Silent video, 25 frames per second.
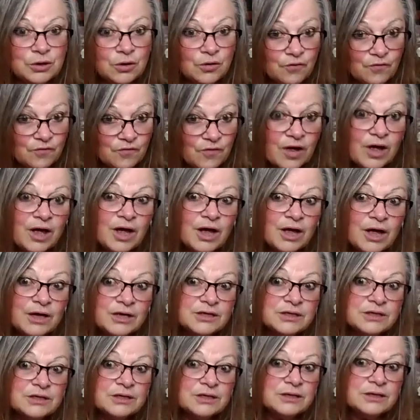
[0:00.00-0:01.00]
so
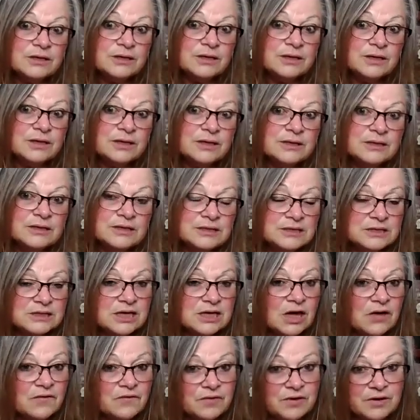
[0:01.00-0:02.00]
far
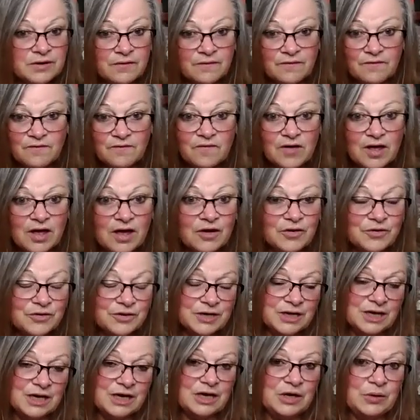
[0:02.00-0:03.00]
discovered,
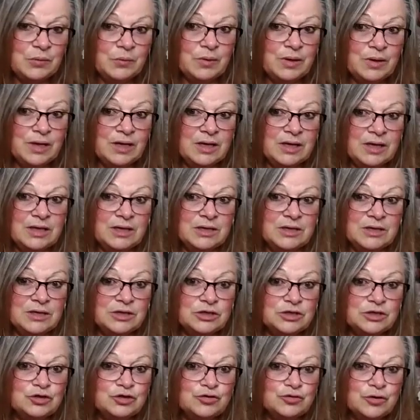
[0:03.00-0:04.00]
found anywhere
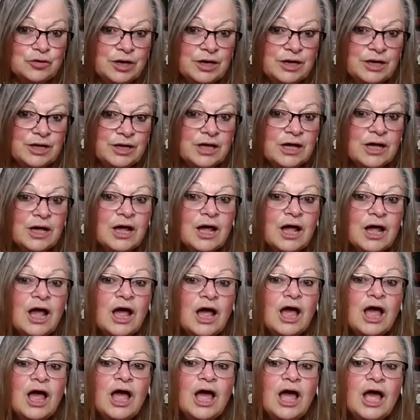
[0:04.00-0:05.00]
in Australia.
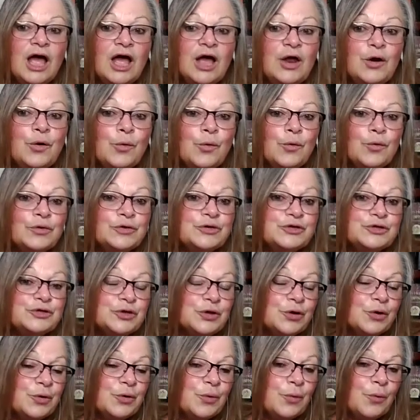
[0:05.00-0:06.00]
And
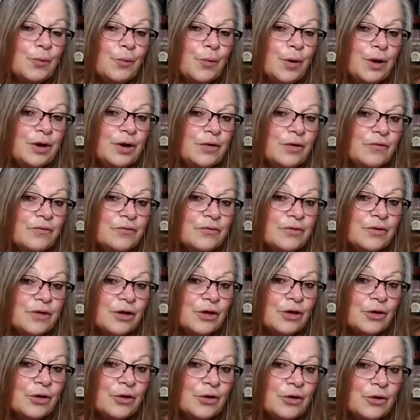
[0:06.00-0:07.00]
also one of
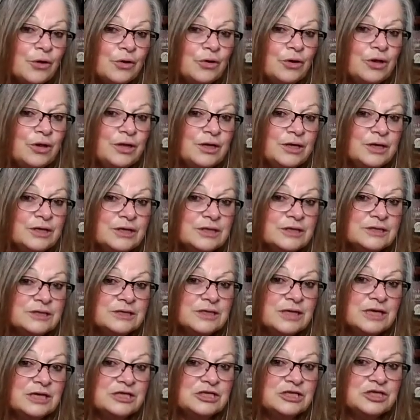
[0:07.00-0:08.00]
the
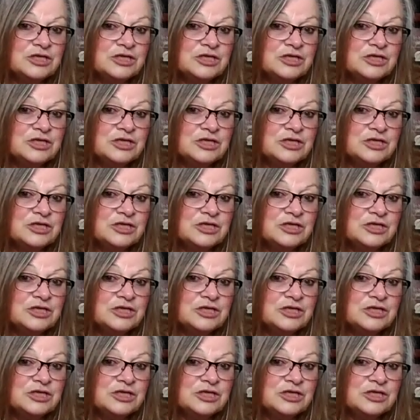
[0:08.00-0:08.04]
earliest